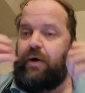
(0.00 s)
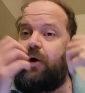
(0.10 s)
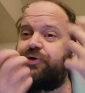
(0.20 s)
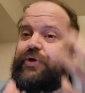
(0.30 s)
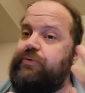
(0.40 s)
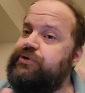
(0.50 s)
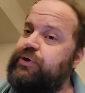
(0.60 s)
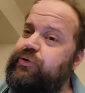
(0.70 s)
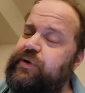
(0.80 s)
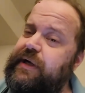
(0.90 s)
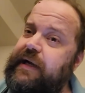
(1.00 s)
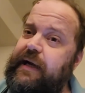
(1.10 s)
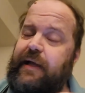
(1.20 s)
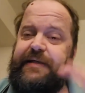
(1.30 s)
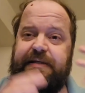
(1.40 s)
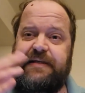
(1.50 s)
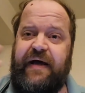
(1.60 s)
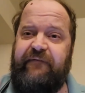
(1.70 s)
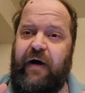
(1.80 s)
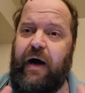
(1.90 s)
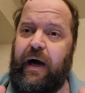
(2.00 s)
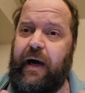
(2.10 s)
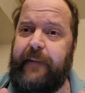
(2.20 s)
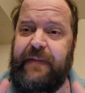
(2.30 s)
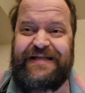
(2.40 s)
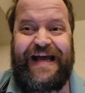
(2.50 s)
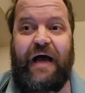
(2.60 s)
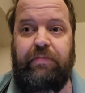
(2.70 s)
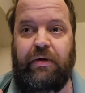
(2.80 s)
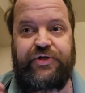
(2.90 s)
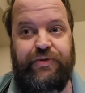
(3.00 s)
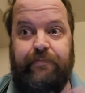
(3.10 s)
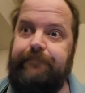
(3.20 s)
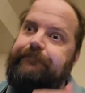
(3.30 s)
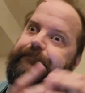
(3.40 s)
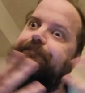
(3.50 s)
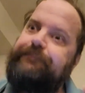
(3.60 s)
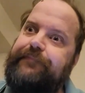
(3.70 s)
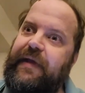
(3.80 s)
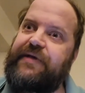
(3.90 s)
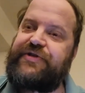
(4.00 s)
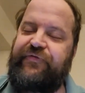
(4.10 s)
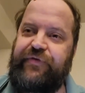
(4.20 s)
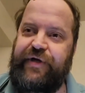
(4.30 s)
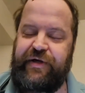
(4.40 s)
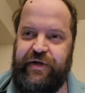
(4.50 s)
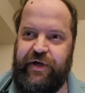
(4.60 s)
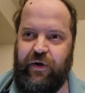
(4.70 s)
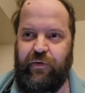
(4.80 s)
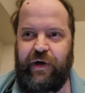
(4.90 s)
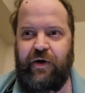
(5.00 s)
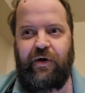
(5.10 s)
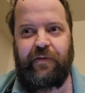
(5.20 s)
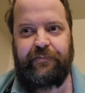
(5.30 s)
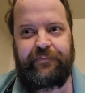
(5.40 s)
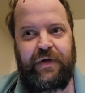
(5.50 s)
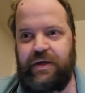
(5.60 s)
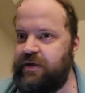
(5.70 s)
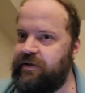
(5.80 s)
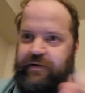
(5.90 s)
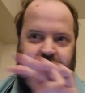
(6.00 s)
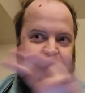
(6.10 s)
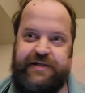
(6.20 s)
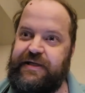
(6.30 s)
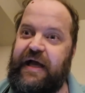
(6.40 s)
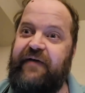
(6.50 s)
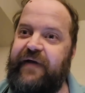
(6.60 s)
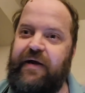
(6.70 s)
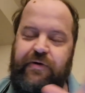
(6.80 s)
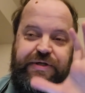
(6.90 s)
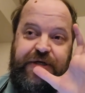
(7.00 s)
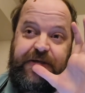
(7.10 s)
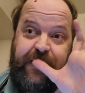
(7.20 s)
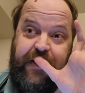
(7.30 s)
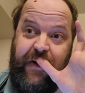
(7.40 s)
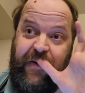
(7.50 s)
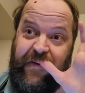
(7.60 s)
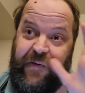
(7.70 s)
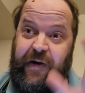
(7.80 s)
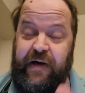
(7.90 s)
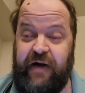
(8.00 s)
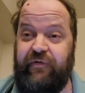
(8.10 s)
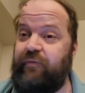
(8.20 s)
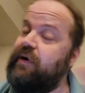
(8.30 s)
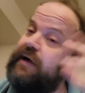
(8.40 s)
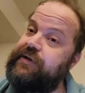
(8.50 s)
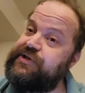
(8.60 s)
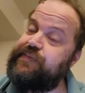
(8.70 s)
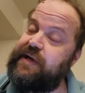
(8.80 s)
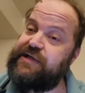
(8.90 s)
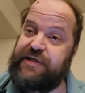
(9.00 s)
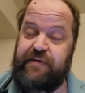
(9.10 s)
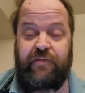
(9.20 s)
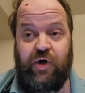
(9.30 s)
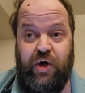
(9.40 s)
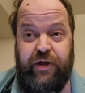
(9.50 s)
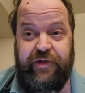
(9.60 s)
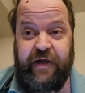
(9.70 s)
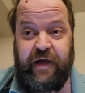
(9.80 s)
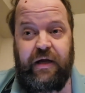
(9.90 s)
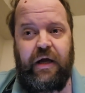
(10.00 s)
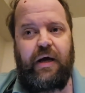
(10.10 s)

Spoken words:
Also, children and adolescents have high metabolism, as if you didn't know. They have energy to go and run everywhere. Now, this might seem a good thing,